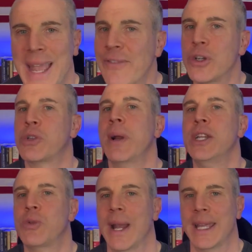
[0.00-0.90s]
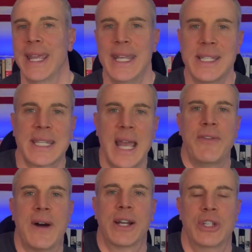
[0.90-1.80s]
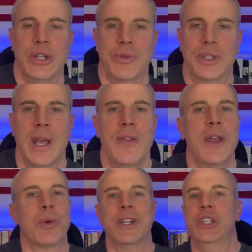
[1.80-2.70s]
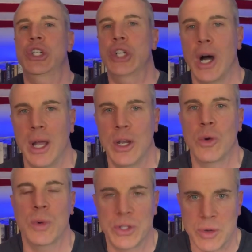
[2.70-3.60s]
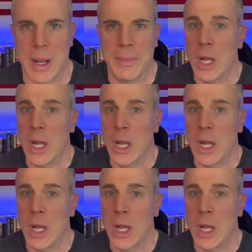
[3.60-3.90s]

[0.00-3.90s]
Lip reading: After 2020, inside Fox News, they were done with Trump.